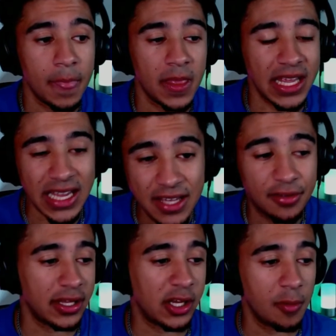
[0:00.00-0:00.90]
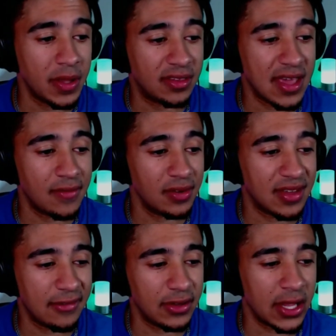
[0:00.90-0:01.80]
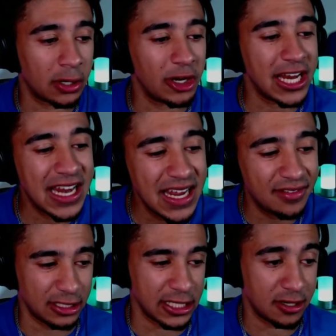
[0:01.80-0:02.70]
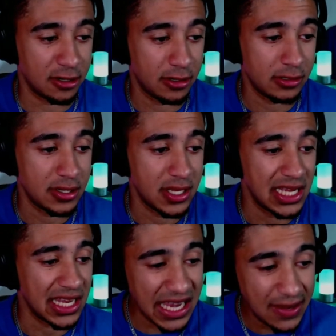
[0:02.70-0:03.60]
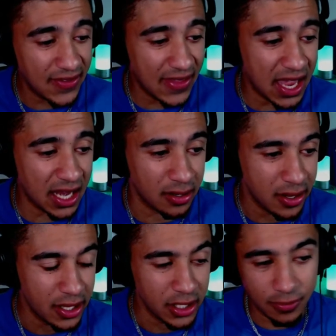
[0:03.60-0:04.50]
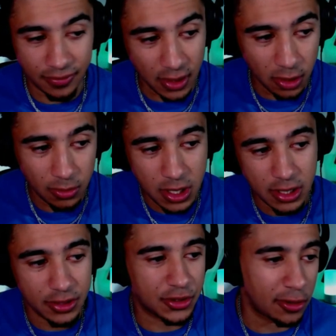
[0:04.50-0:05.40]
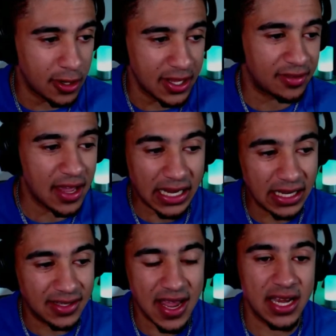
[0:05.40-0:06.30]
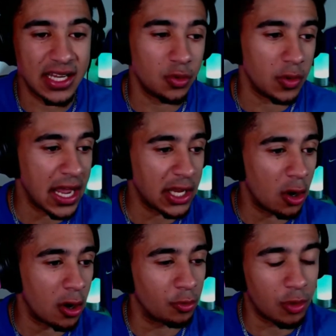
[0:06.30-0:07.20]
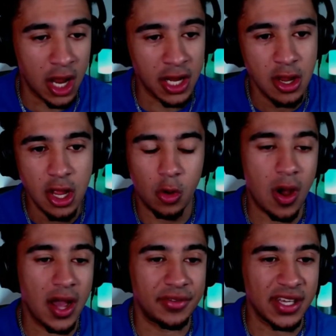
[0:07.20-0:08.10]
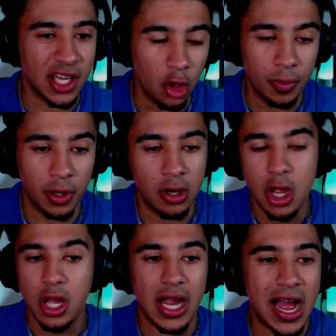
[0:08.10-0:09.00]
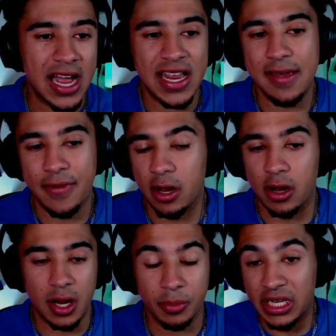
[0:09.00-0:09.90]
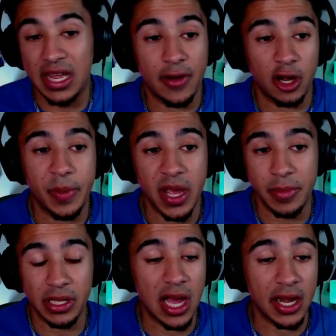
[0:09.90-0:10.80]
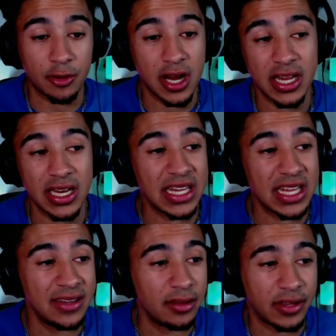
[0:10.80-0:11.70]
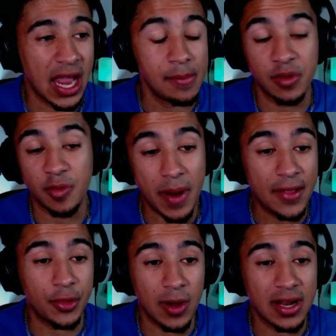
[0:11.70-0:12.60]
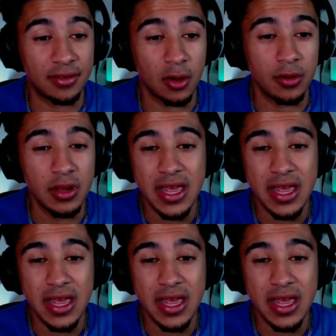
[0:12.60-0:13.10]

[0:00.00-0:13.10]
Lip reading: Easily could be 7-7 there. Easily. Even then, you still turn a 2nd and 10 into an 8-yard run. Quasi Gilmer. I'm going to give Eric Bieniemy a lot of credit in this game, despite the red zone